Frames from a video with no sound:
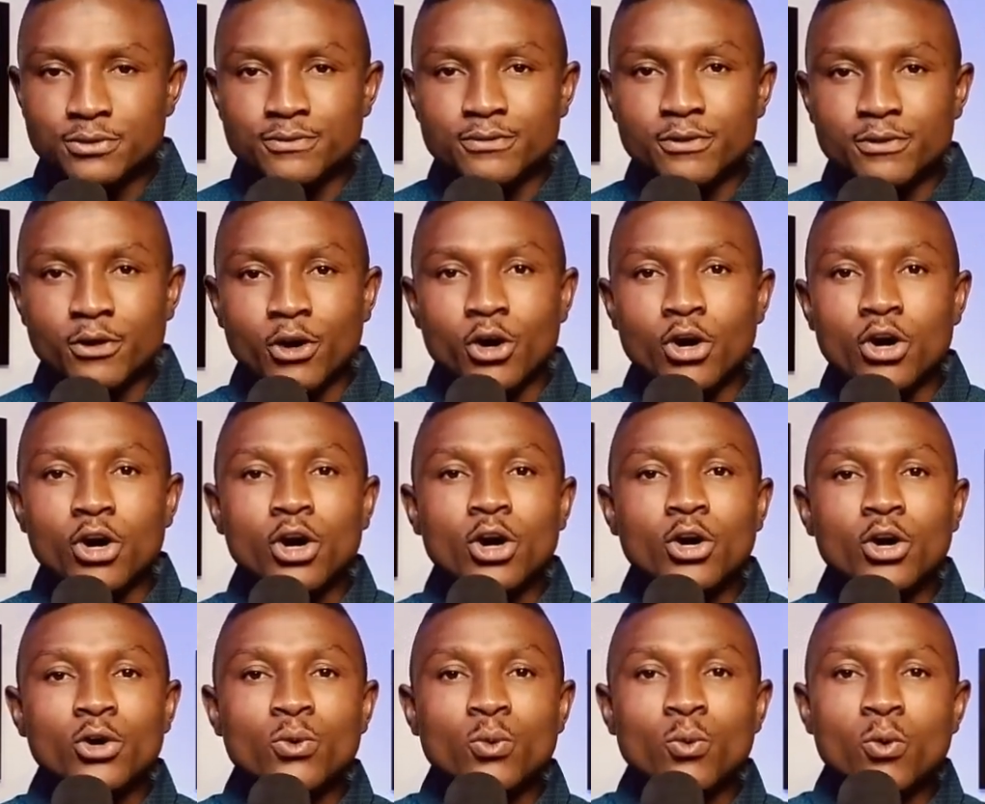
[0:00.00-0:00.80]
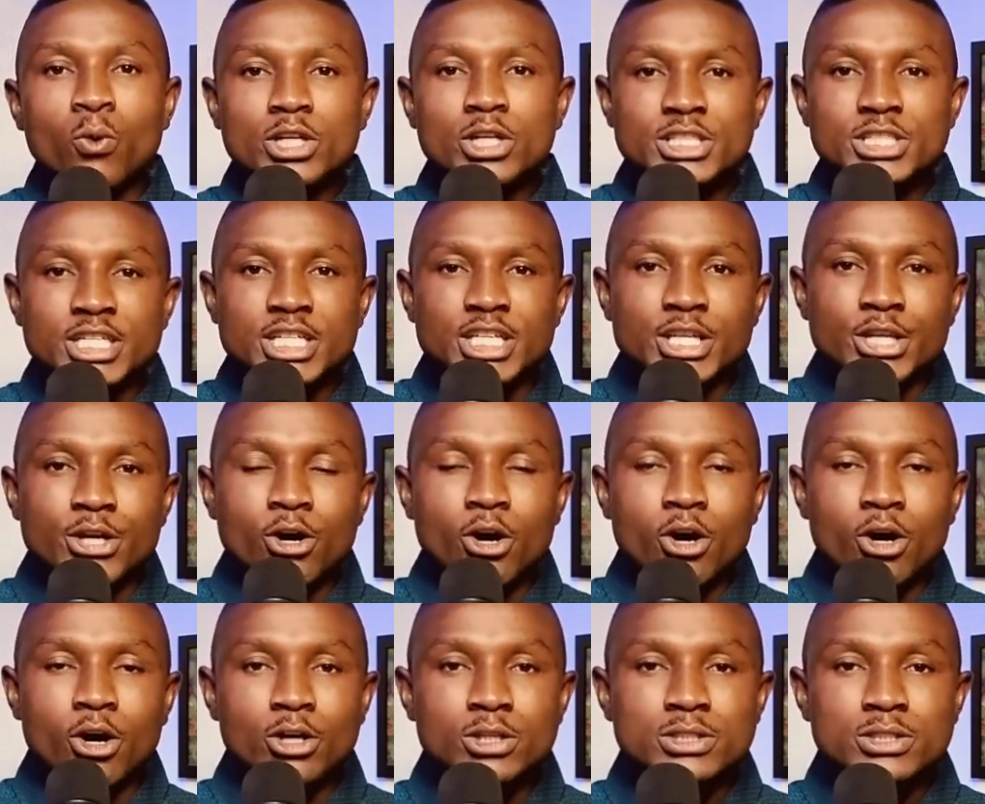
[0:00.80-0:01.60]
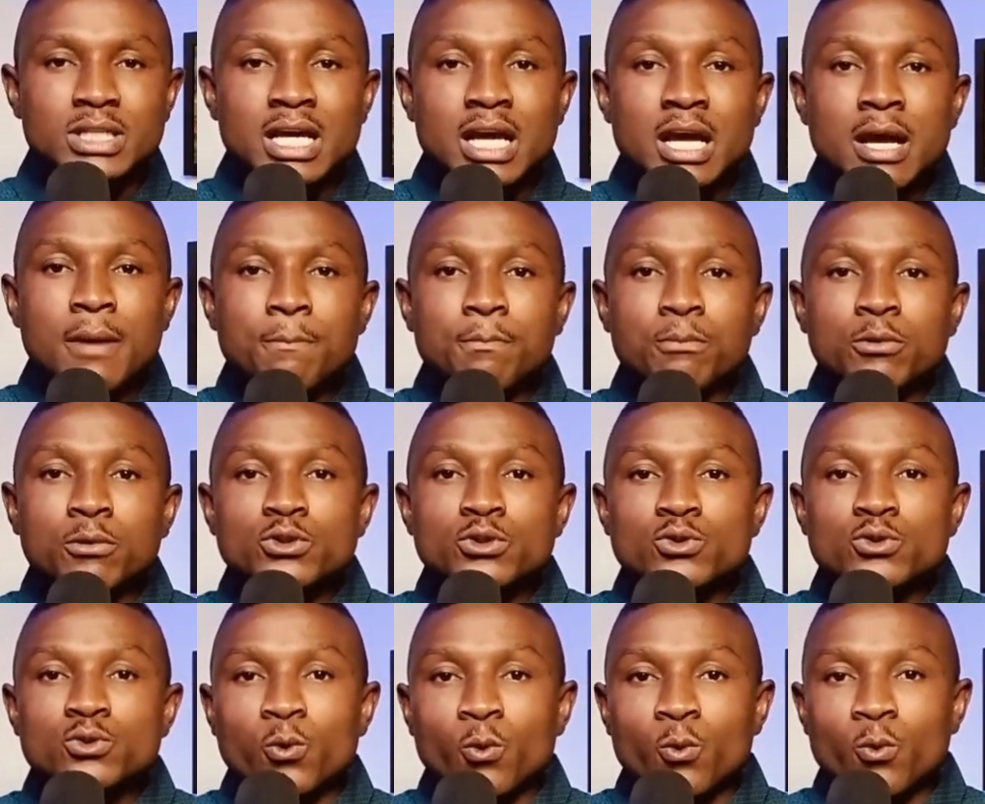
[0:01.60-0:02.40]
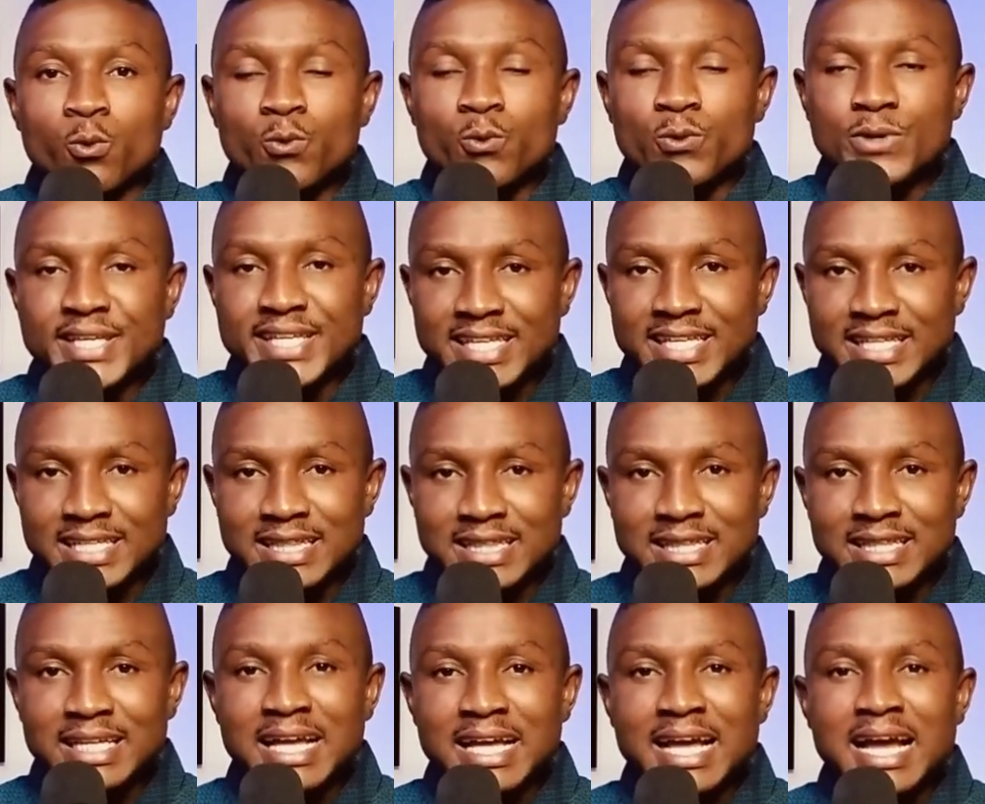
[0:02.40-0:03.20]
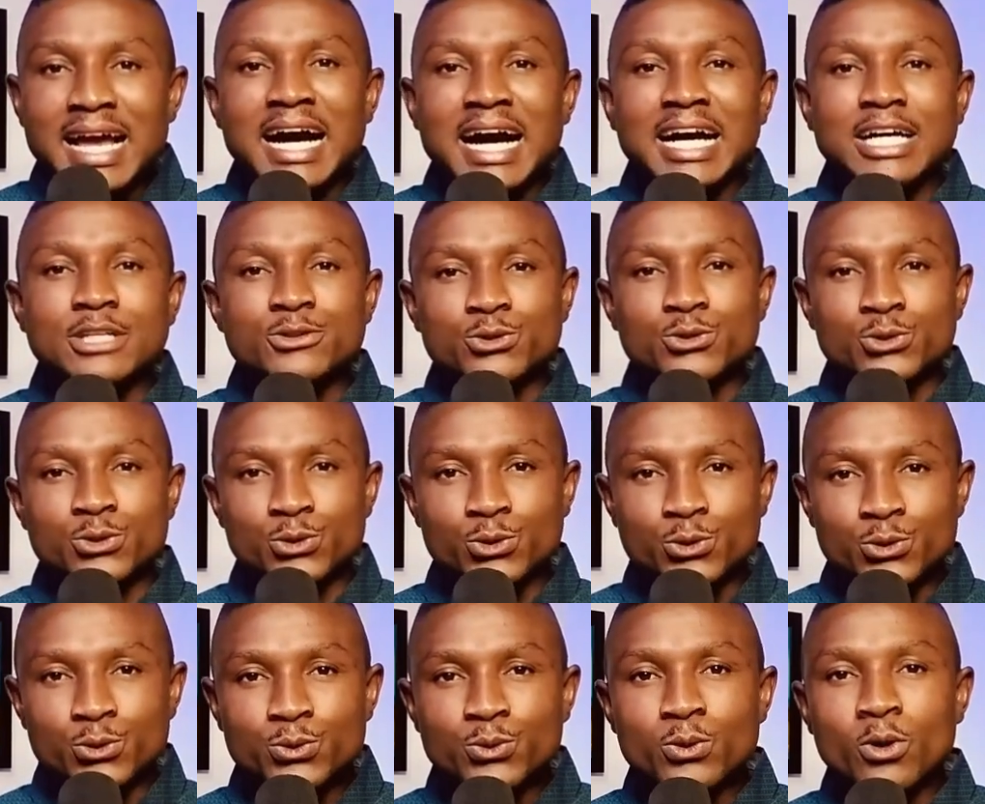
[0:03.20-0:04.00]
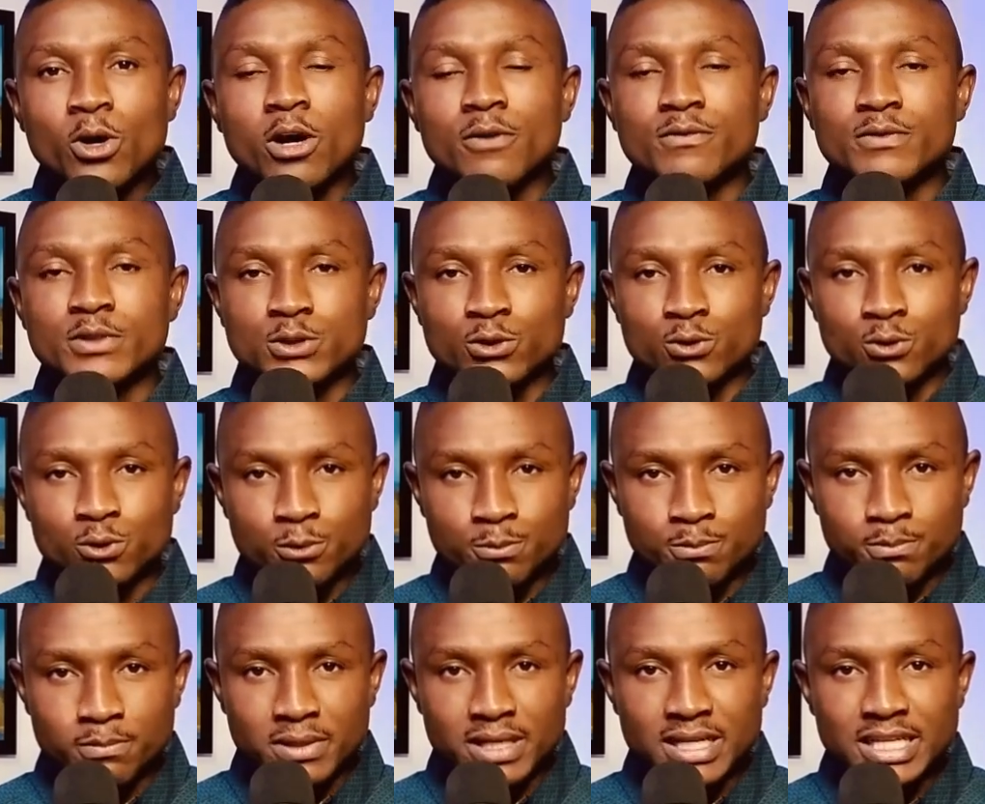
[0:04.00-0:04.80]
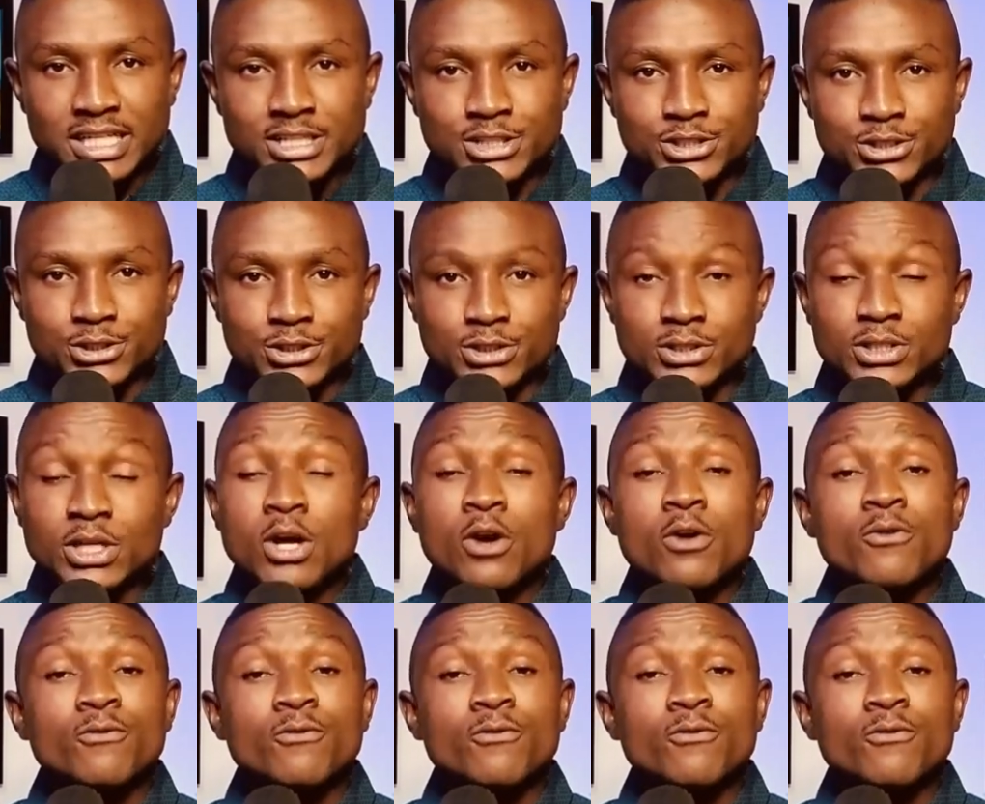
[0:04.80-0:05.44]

For God works in us both to will and to do of his good pleasures.